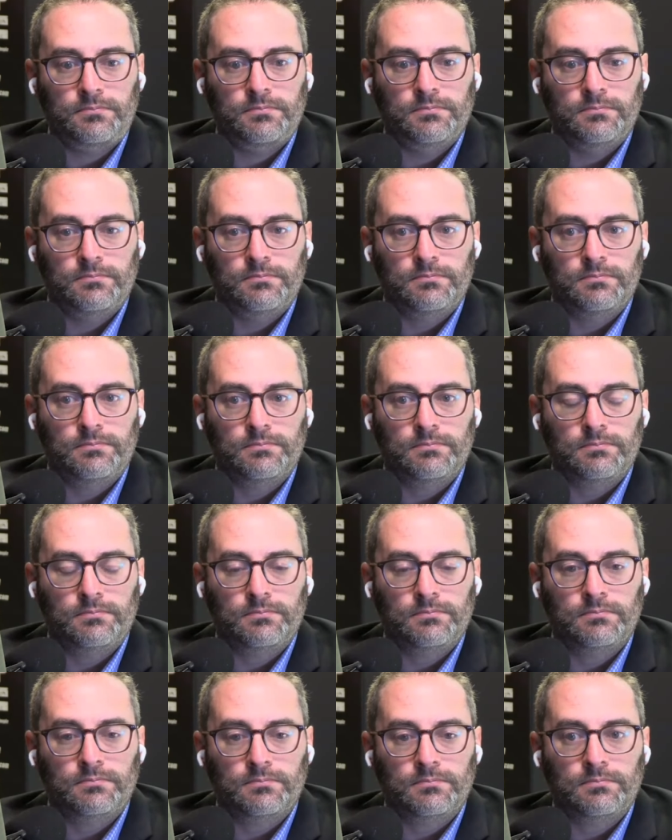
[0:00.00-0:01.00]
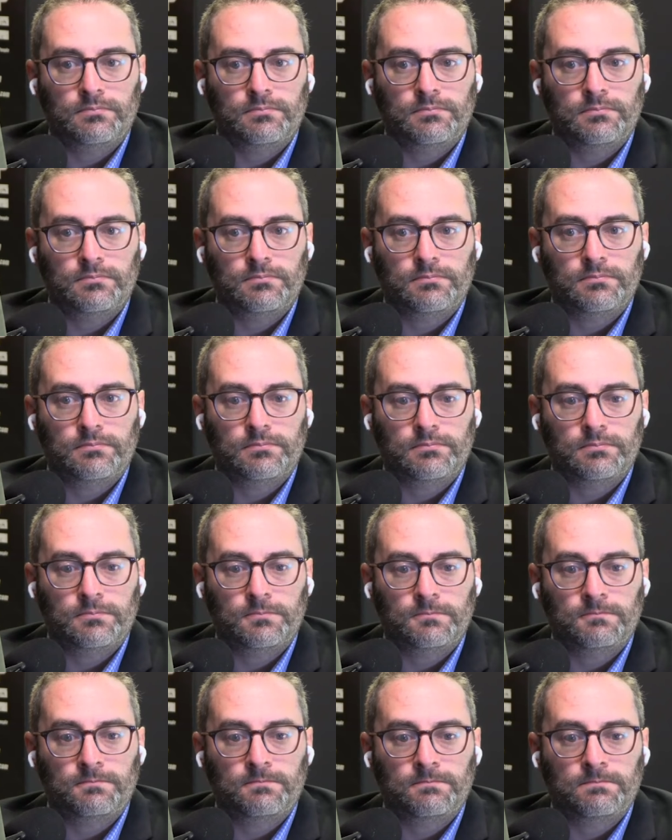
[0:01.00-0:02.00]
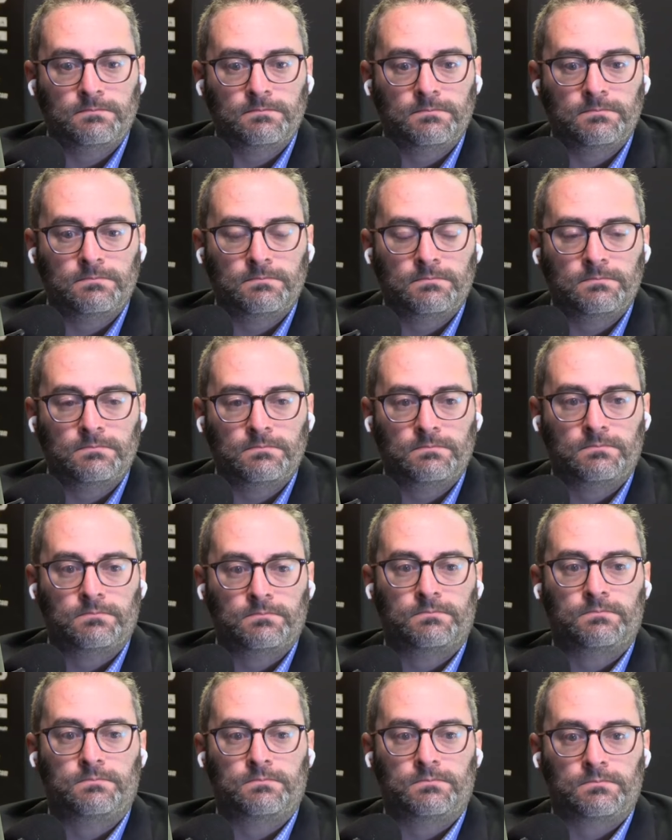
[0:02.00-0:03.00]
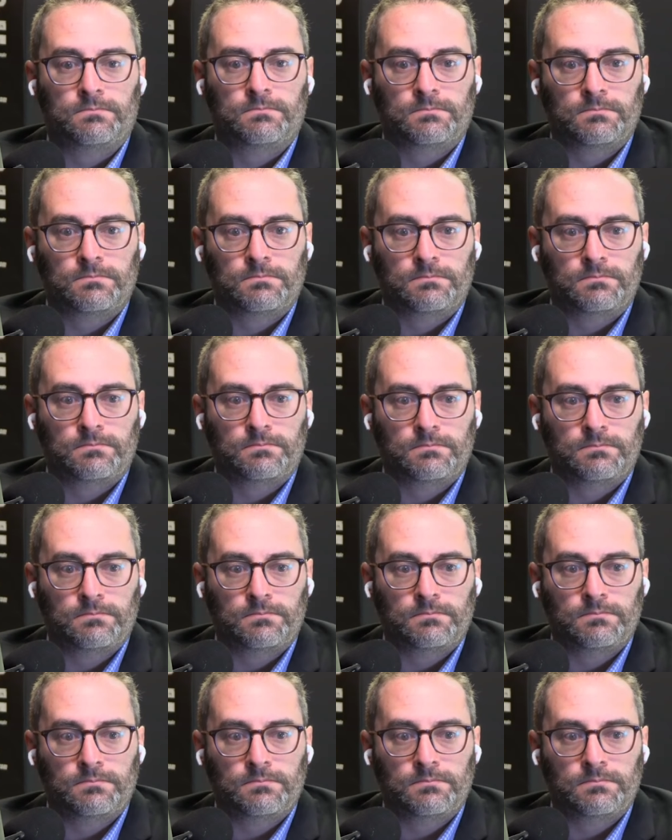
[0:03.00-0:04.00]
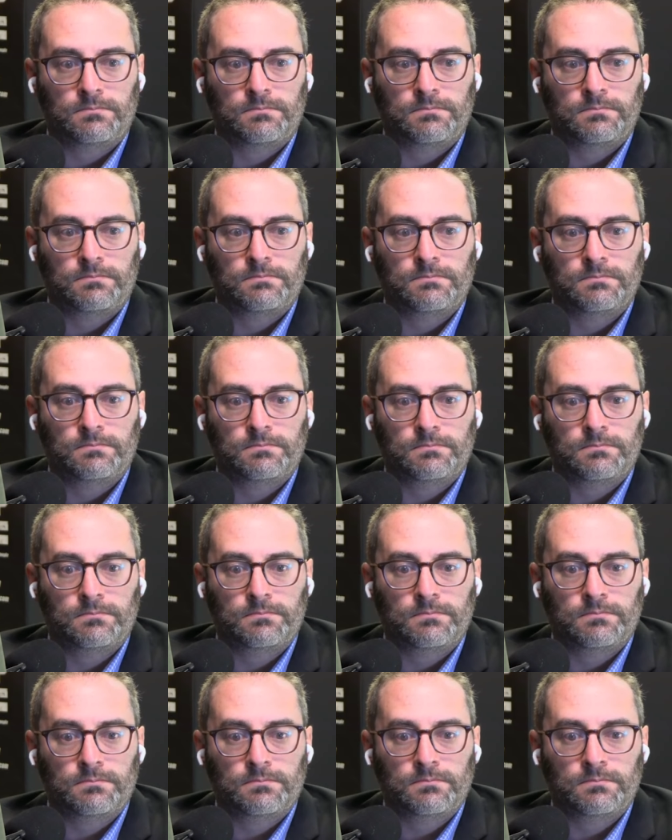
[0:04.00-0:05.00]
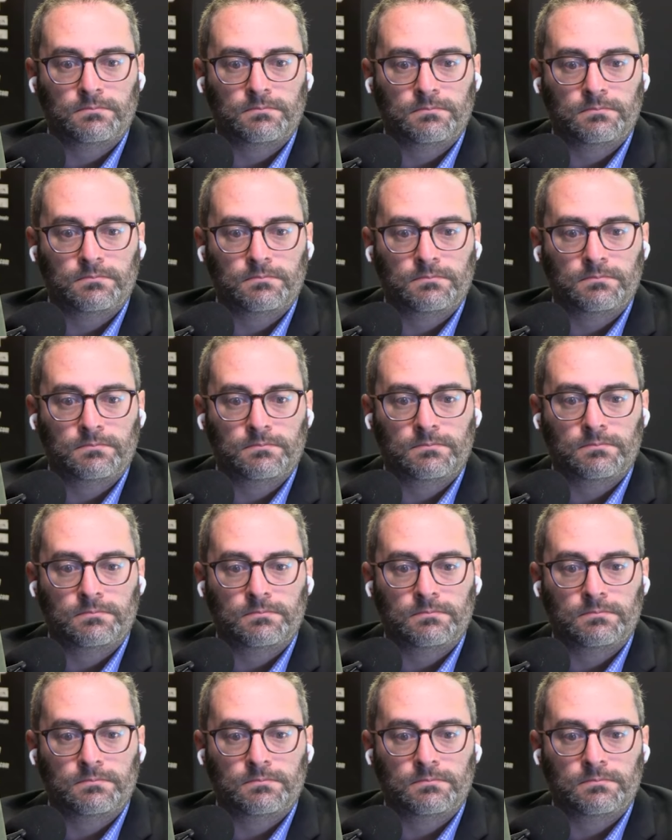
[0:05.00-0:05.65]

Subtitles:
This person isn't speaking.